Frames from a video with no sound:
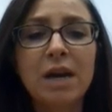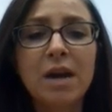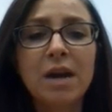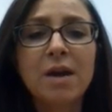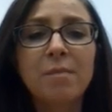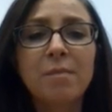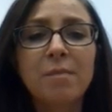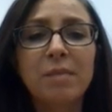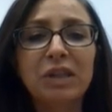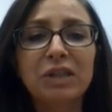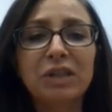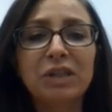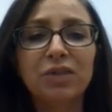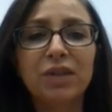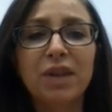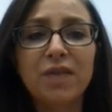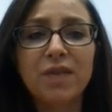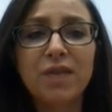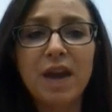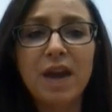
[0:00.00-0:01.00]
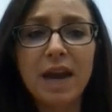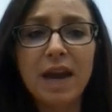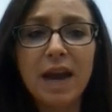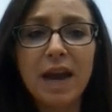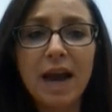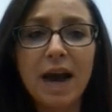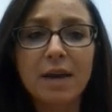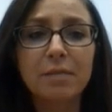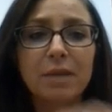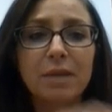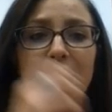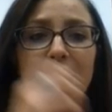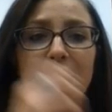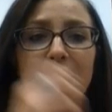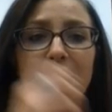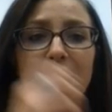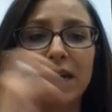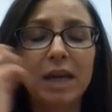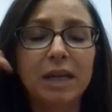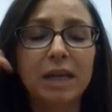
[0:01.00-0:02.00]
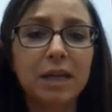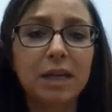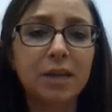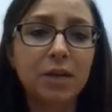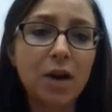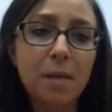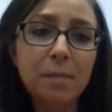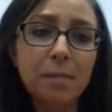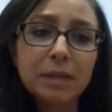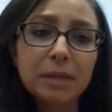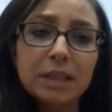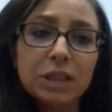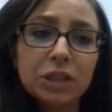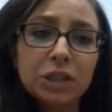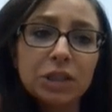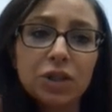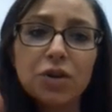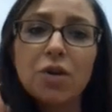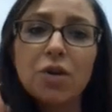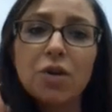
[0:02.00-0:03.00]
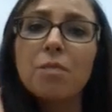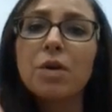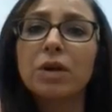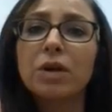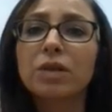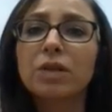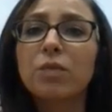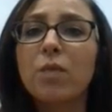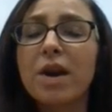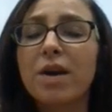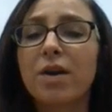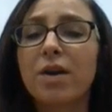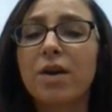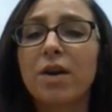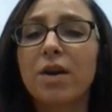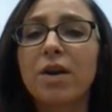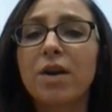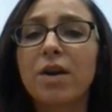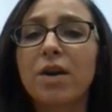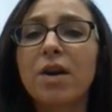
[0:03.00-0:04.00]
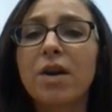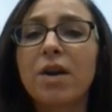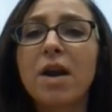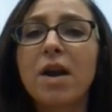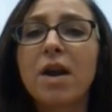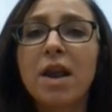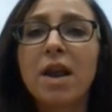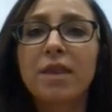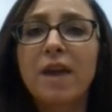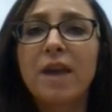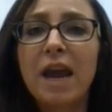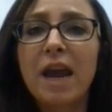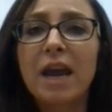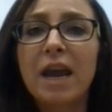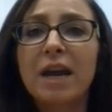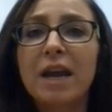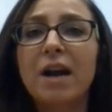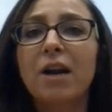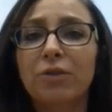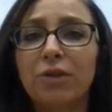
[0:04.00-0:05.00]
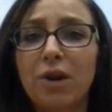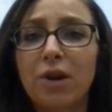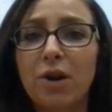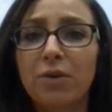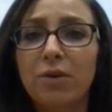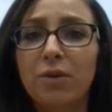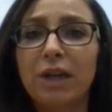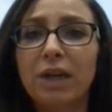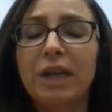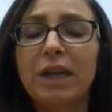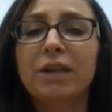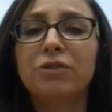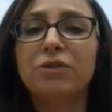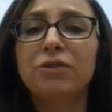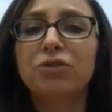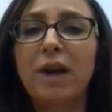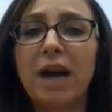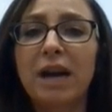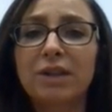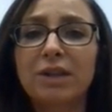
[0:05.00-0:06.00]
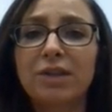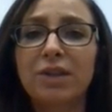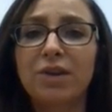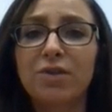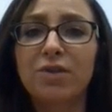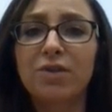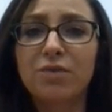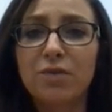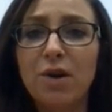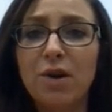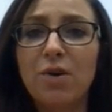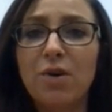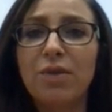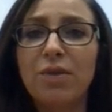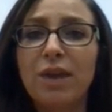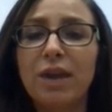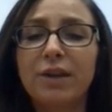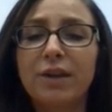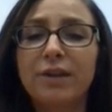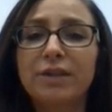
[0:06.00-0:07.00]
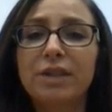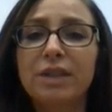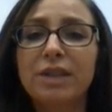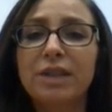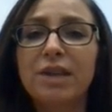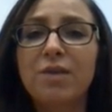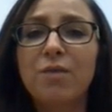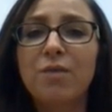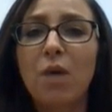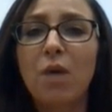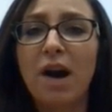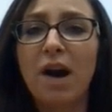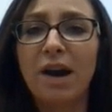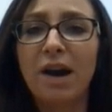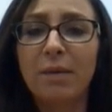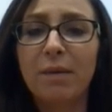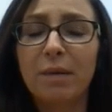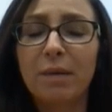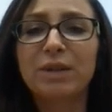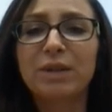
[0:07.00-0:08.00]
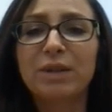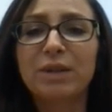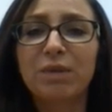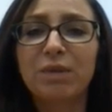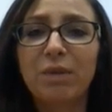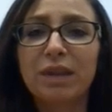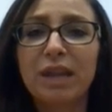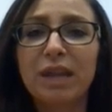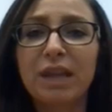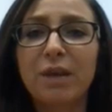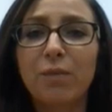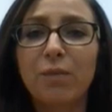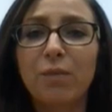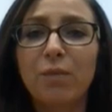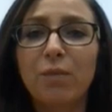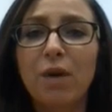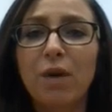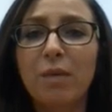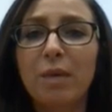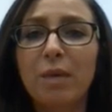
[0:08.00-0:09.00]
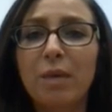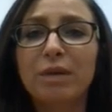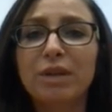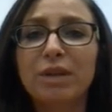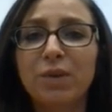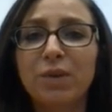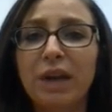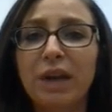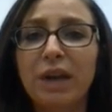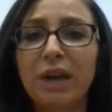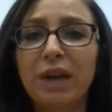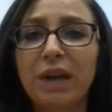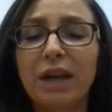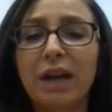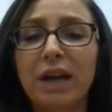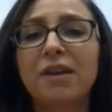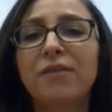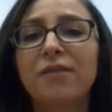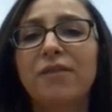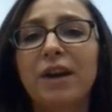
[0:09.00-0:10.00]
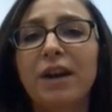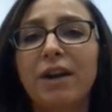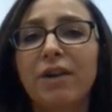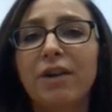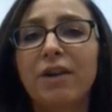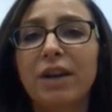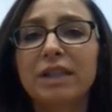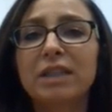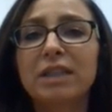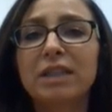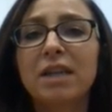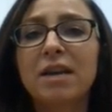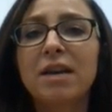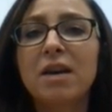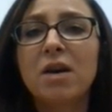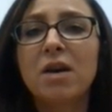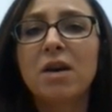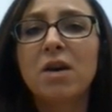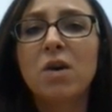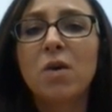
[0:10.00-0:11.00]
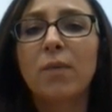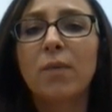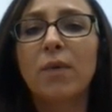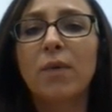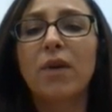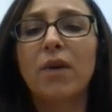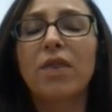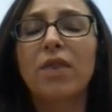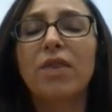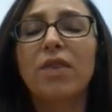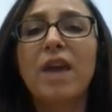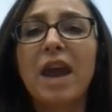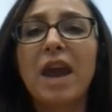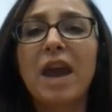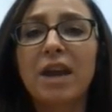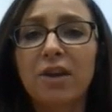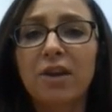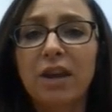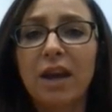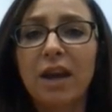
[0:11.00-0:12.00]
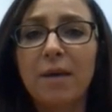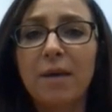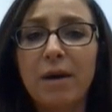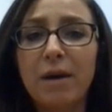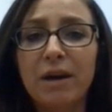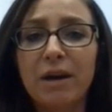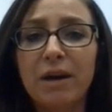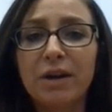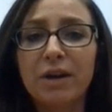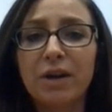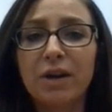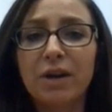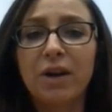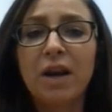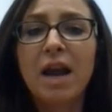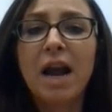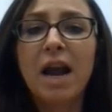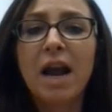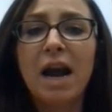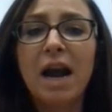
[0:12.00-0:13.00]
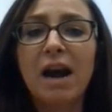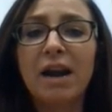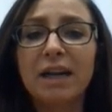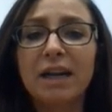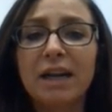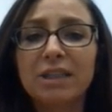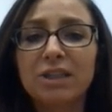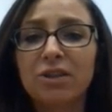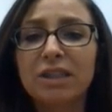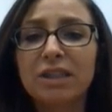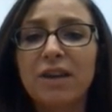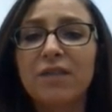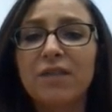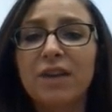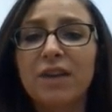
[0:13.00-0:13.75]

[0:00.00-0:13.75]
make sure that they had a place in their composition notebooks where they color-coded and tracked their growth and could see why we were doing what we were doing and identify areas where they could get better. And I saw a definite